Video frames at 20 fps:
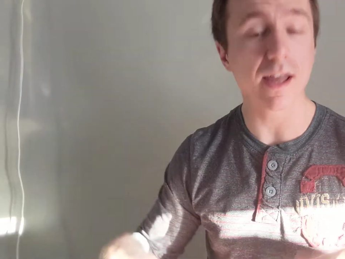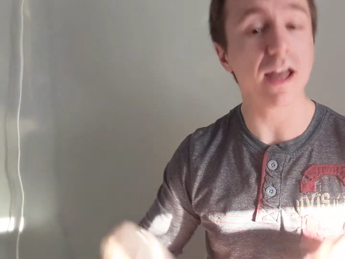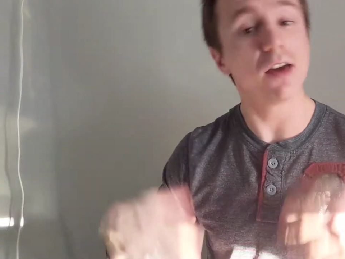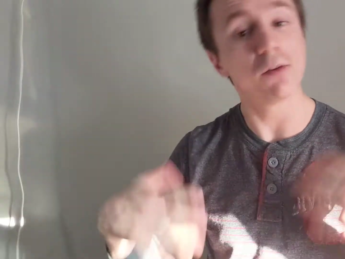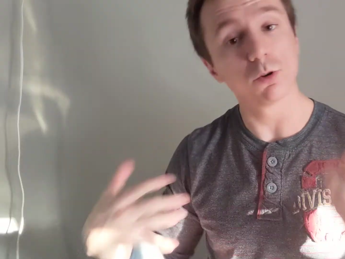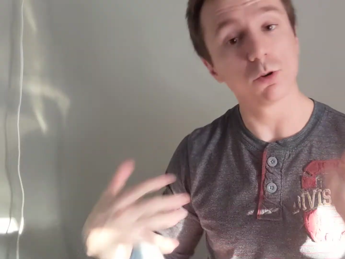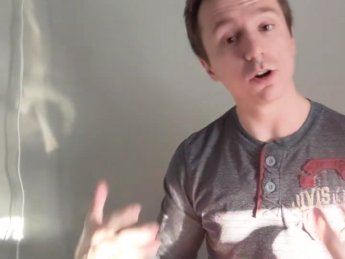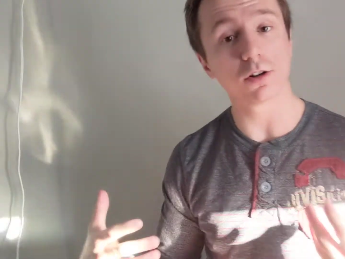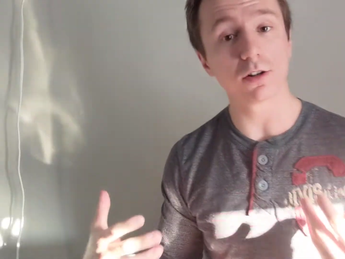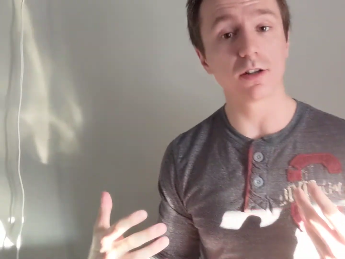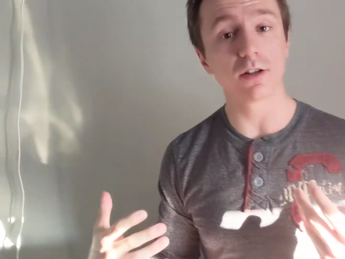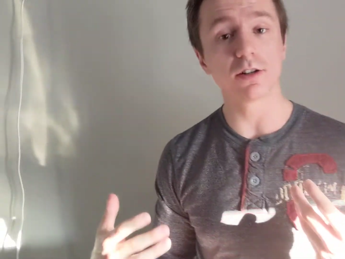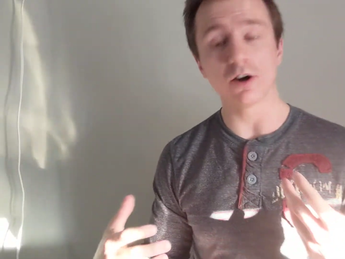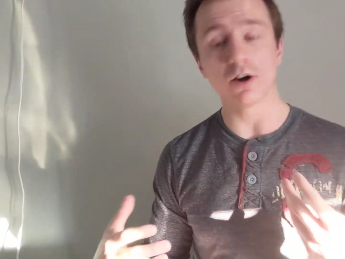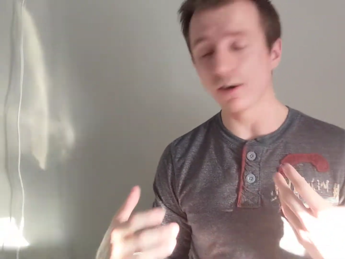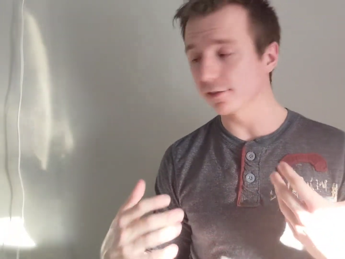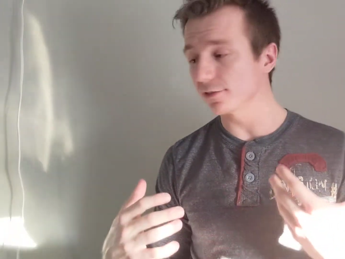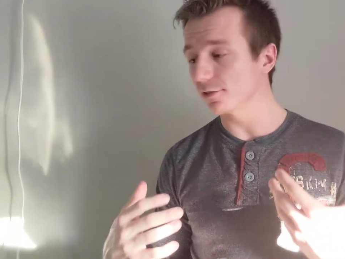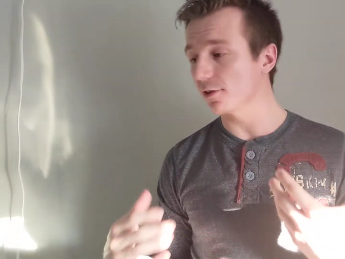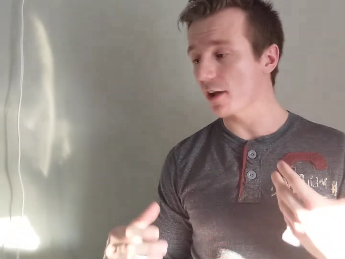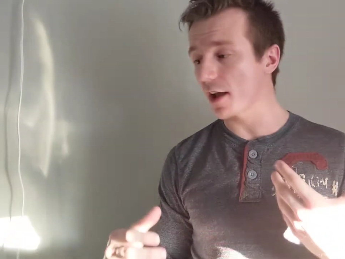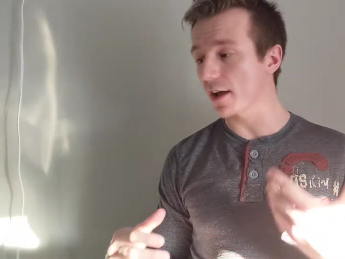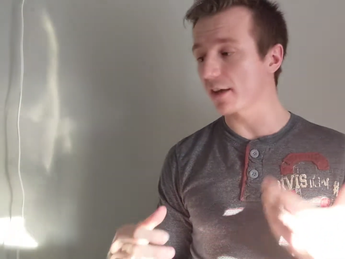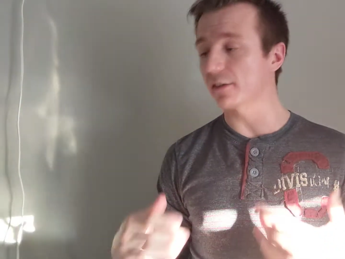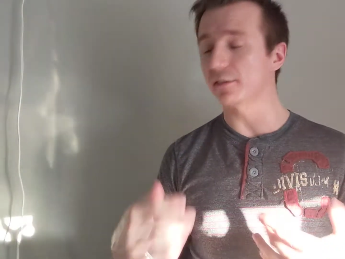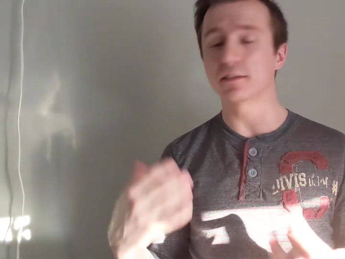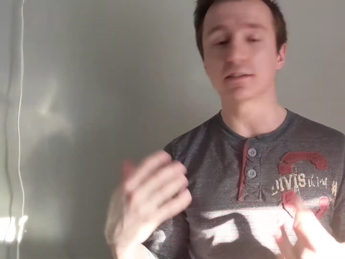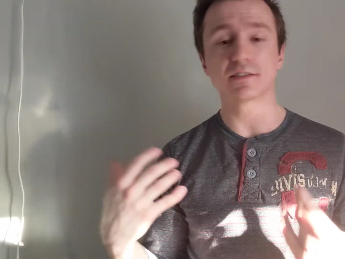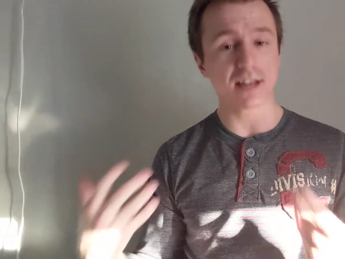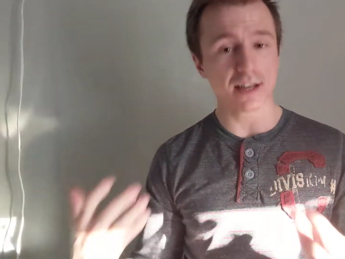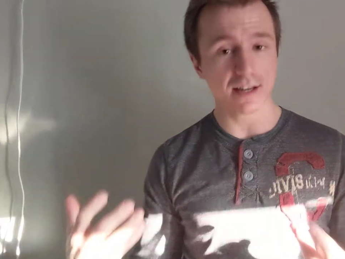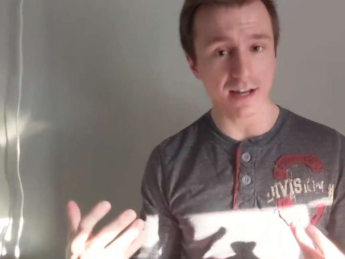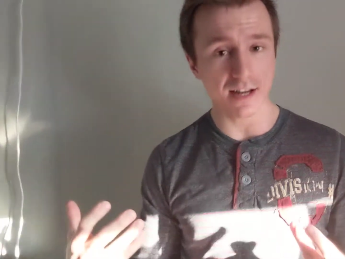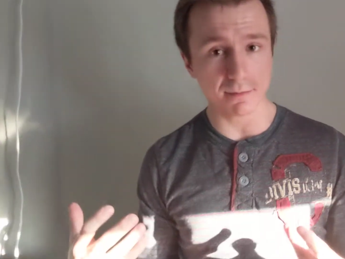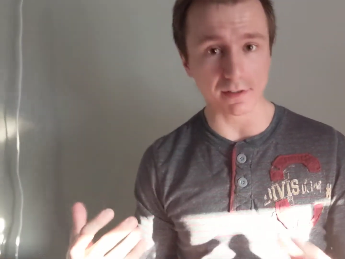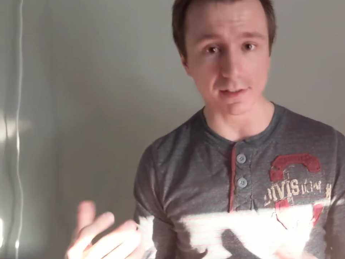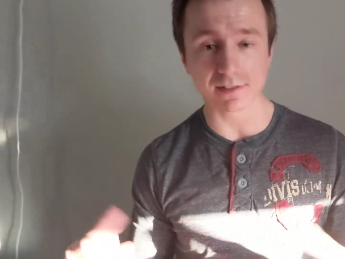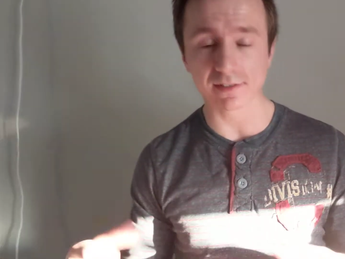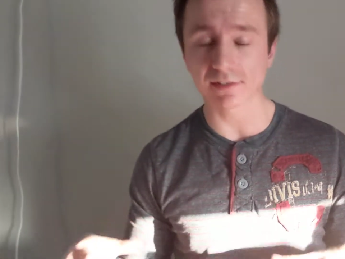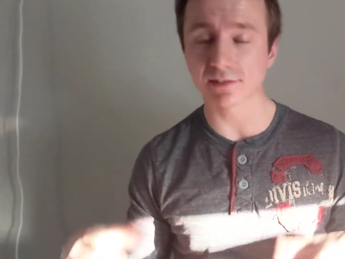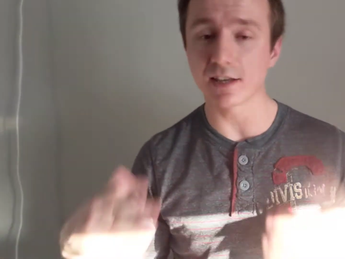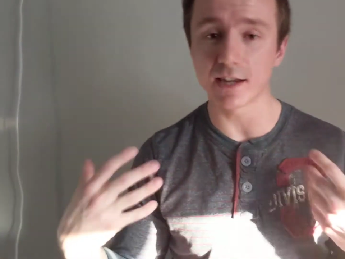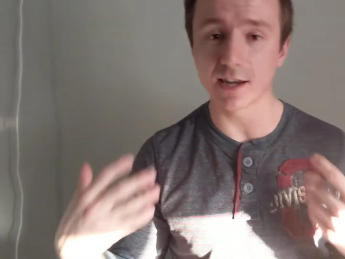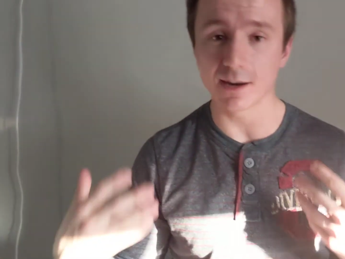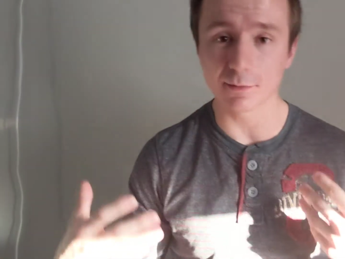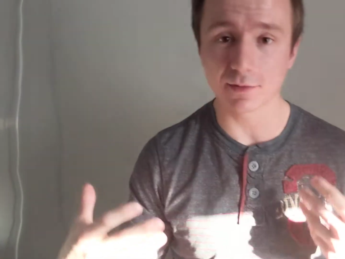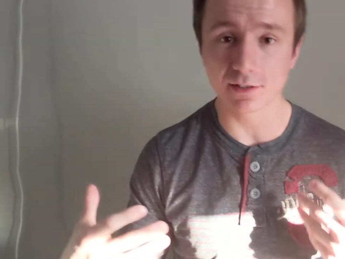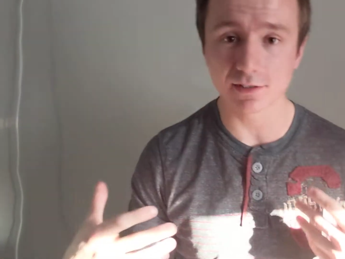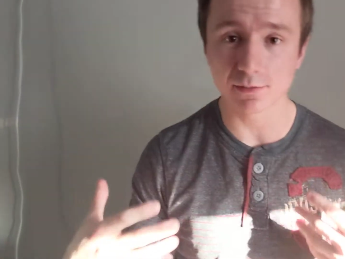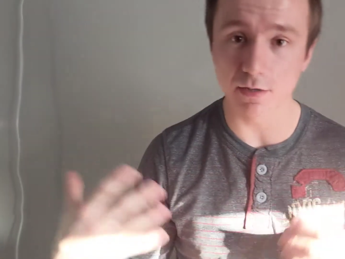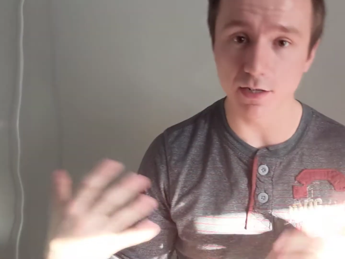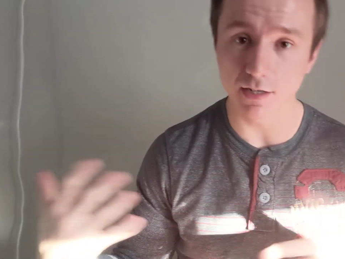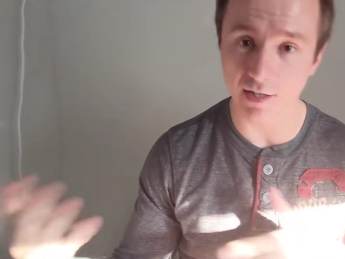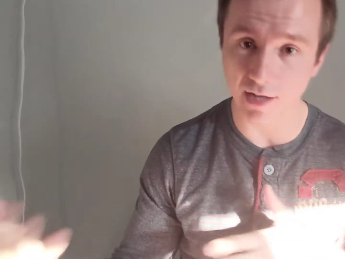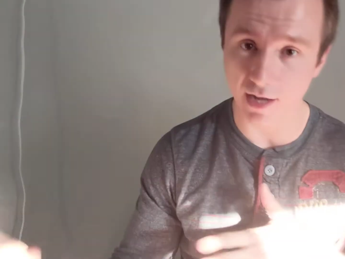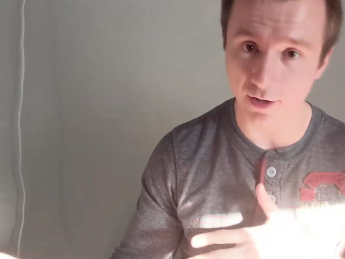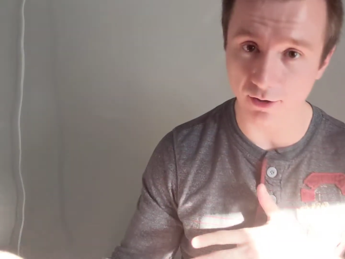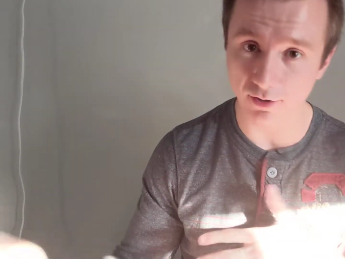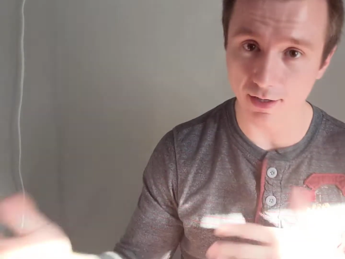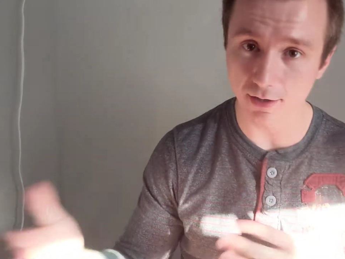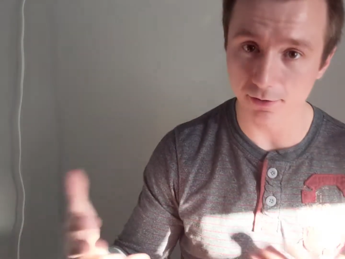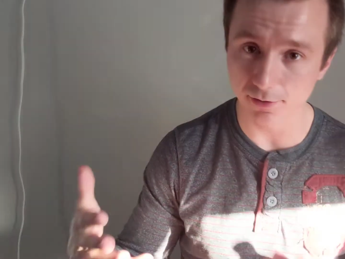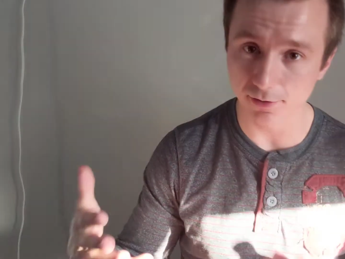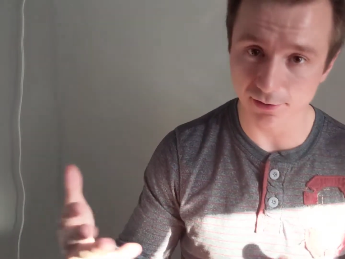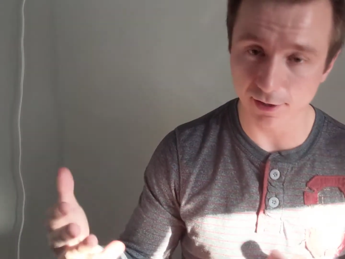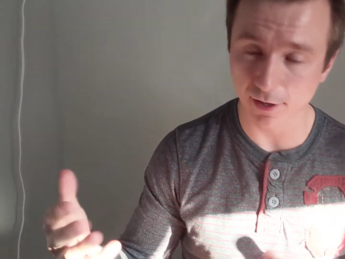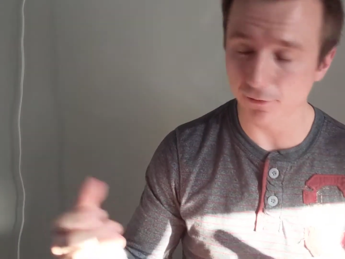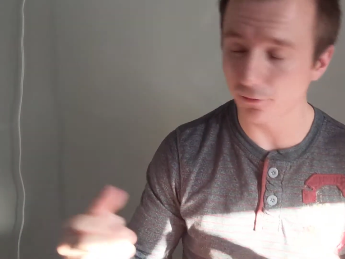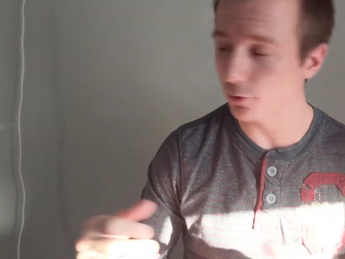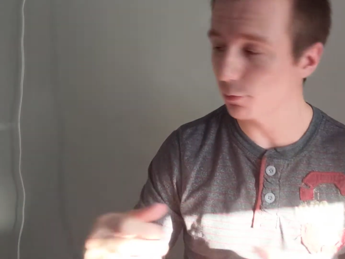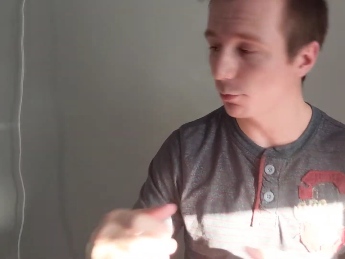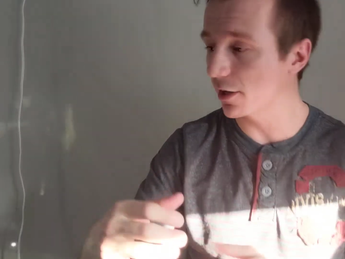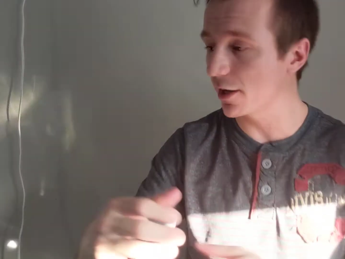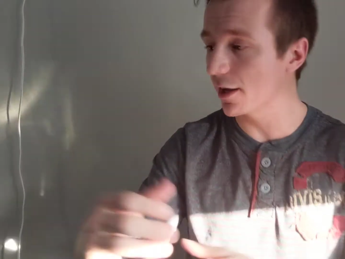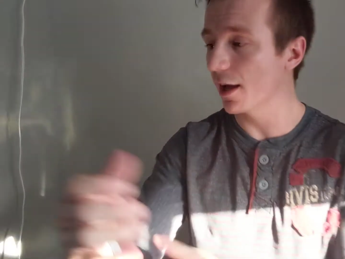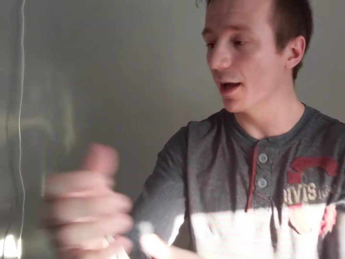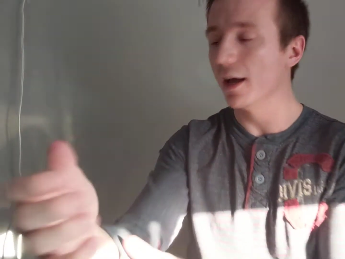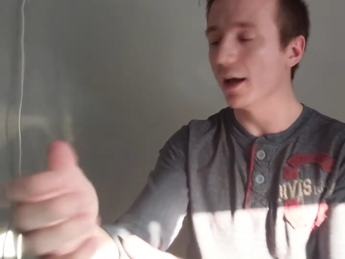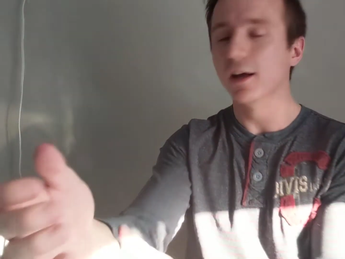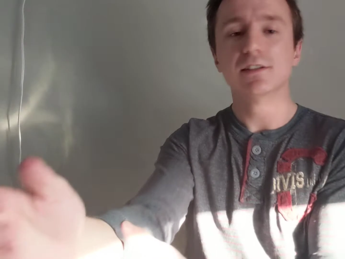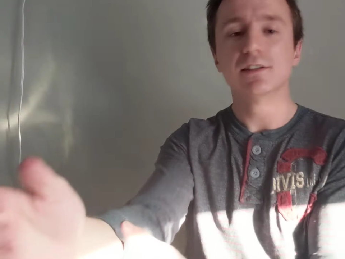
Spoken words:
And we're going to also add in the dynamics. Dynamics meaning how loud or soft we play.